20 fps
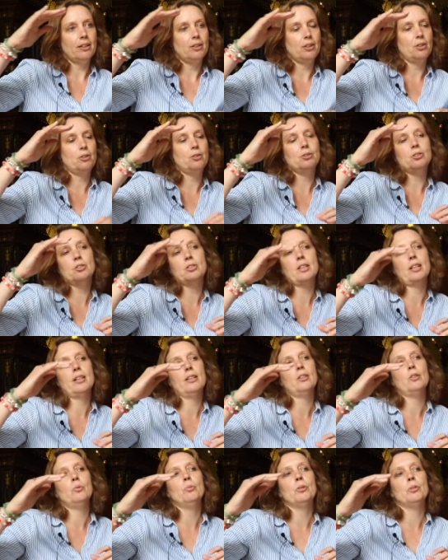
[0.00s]
you could
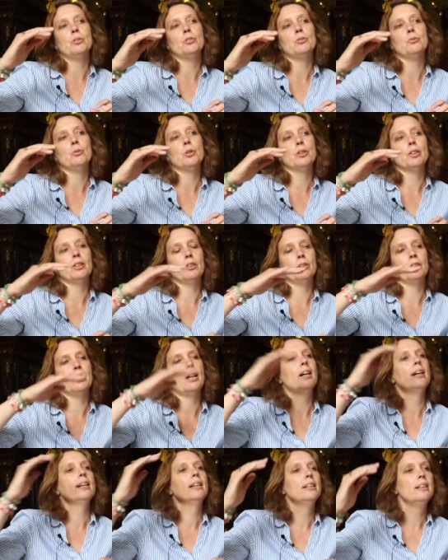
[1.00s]
say almost working on a
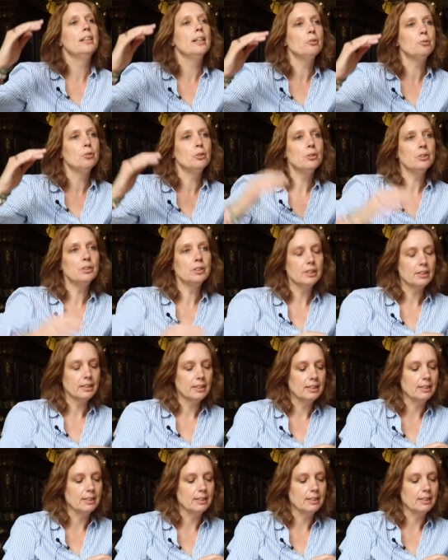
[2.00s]
higher level.